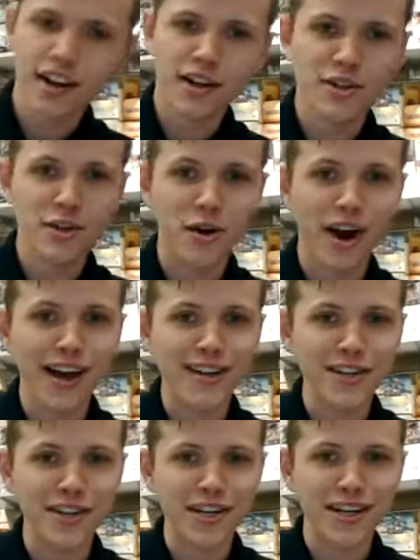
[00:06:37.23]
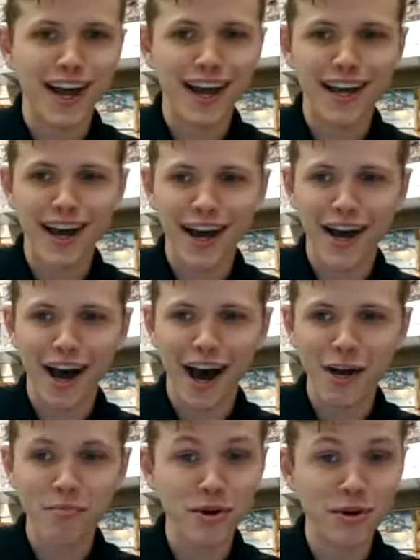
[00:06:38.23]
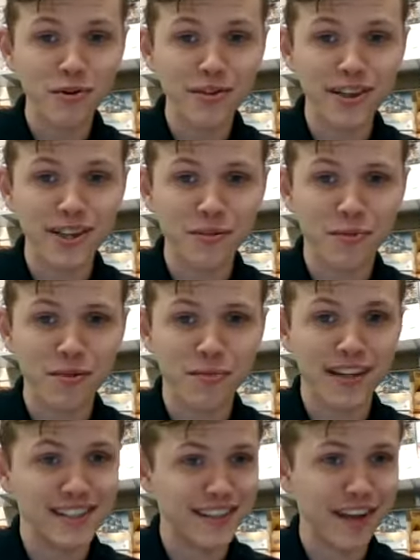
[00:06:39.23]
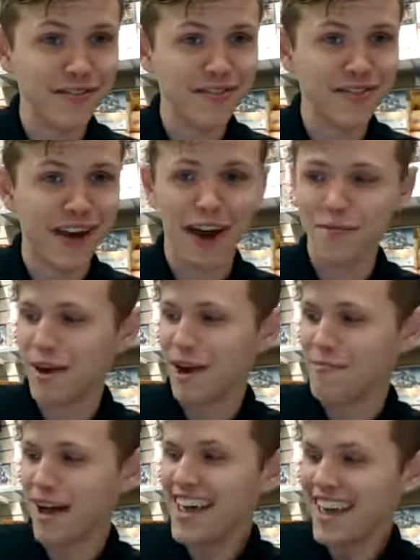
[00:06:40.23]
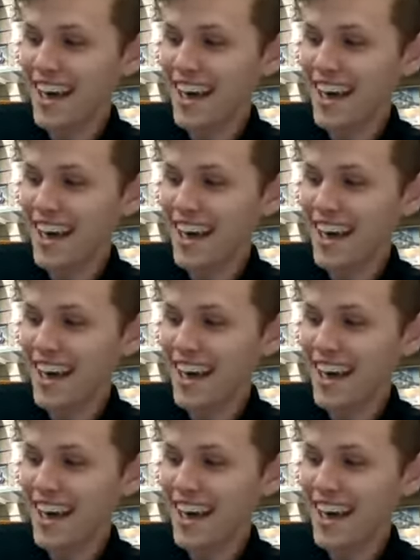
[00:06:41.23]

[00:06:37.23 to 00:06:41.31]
I'll let you know, I produced this one myself, and I'm